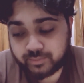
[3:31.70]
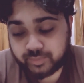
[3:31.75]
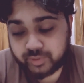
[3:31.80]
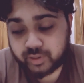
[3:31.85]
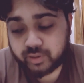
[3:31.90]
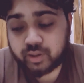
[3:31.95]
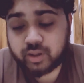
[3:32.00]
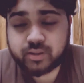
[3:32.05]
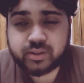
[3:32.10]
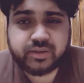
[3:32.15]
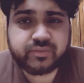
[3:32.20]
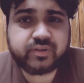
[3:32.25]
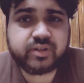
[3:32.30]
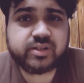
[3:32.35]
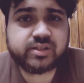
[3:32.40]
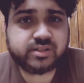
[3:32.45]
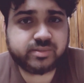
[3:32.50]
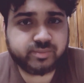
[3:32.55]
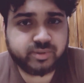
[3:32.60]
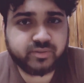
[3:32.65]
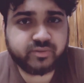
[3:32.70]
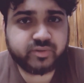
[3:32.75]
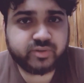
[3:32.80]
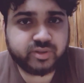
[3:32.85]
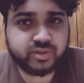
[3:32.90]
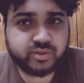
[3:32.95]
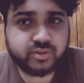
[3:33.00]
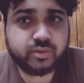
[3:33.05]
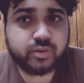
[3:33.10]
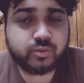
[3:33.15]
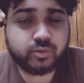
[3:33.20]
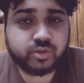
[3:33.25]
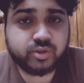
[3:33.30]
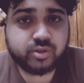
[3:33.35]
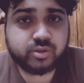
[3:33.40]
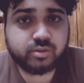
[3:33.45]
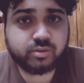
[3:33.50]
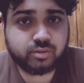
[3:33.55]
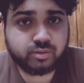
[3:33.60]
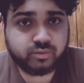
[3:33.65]
there are definitely some differences to the
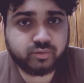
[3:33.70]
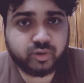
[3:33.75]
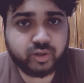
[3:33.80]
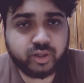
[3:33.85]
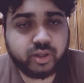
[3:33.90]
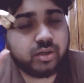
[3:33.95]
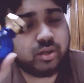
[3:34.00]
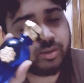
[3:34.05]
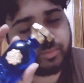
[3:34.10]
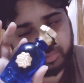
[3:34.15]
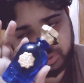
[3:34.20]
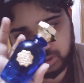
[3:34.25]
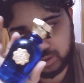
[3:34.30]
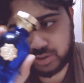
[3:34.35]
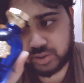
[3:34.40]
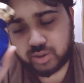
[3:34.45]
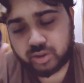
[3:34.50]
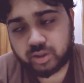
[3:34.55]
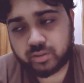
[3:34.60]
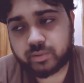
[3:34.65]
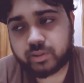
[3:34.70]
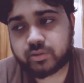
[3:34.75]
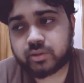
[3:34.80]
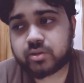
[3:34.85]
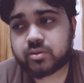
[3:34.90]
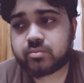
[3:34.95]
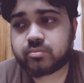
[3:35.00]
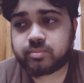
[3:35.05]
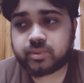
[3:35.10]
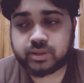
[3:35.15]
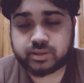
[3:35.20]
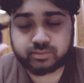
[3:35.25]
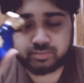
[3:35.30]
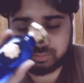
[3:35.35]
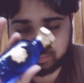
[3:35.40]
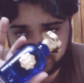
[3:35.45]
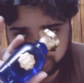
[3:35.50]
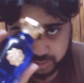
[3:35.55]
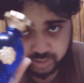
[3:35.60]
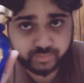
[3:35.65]
original over here. I'm gonna talk about it, but
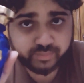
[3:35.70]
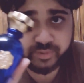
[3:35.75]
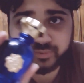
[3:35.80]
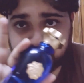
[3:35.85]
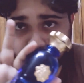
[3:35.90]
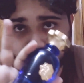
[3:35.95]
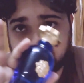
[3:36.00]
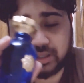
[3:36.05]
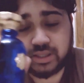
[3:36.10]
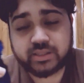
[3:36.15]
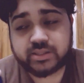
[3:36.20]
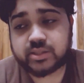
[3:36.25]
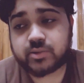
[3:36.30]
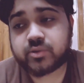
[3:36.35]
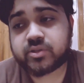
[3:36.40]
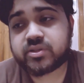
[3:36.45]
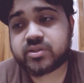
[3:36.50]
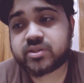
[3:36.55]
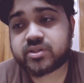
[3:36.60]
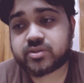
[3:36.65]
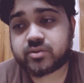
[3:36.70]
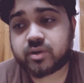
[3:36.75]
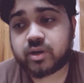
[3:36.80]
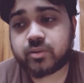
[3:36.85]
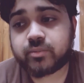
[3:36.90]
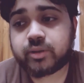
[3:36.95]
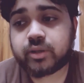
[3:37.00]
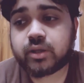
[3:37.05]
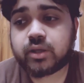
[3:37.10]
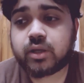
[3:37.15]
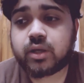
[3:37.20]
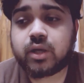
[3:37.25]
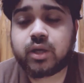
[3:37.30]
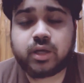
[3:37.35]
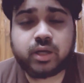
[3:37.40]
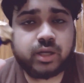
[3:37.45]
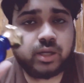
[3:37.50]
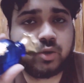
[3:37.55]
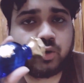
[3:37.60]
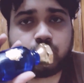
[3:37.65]
in terms of smell, as I was describing,
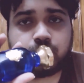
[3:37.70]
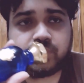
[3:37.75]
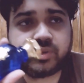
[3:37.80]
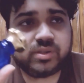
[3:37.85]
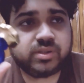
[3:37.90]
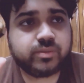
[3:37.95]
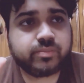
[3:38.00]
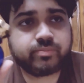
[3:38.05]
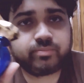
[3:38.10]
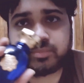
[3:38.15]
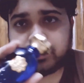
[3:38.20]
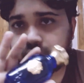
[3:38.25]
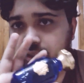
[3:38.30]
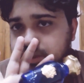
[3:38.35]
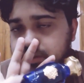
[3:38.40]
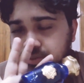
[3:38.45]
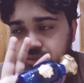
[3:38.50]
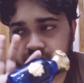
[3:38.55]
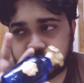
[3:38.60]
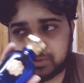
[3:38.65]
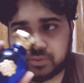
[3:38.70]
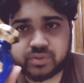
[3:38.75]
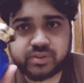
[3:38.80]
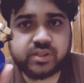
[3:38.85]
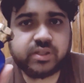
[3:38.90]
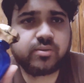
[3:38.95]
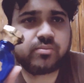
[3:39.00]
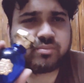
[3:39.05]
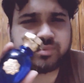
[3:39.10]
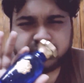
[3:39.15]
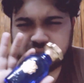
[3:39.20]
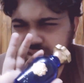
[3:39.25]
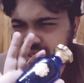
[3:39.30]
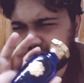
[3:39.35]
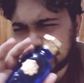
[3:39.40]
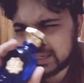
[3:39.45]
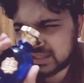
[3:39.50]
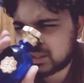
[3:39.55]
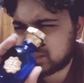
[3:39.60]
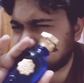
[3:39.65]
it opens up citrusy,
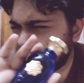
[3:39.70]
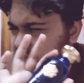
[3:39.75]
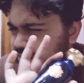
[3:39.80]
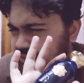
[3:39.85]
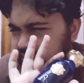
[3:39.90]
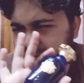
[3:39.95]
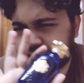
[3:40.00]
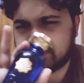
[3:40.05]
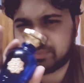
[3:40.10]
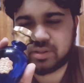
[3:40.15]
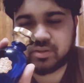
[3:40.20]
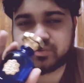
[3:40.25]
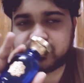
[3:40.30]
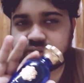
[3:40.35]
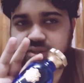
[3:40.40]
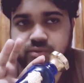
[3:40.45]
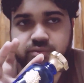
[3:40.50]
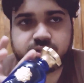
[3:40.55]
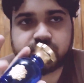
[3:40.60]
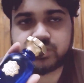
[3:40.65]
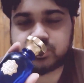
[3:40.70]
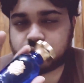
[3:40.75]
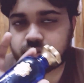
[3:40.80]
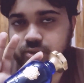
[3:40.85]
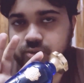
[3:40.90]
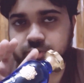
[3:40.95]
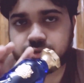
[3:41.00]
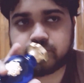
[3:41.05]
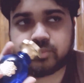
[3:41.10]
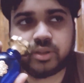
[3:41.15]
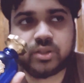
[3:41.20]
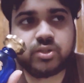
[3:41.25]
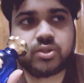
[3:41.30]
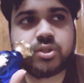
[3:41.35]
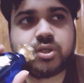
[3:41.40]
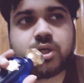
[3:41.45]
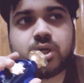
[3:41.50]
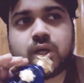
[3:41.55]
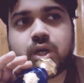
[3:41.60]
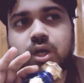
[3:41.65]
slight bit of citrus, not too
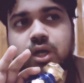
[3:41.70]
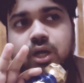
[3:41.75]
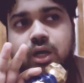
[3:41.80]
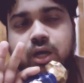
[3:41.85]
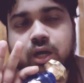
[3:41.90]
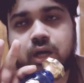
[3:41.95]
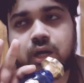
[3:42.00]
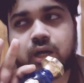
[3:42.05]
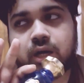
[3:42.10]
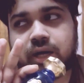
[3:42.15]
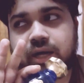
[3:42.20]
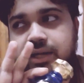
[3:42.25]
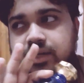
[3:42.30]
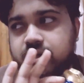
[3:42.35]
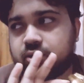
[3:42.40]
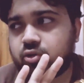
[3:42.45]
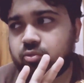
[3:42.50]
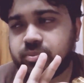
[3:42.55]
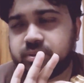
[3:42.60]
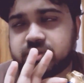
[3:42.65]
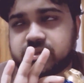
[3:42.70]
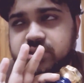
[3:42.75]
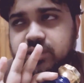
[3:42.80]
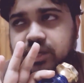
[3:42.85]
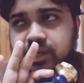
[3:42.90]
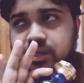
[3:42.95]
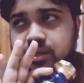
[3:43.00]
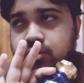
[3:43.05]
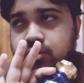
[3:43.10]
much, and it opens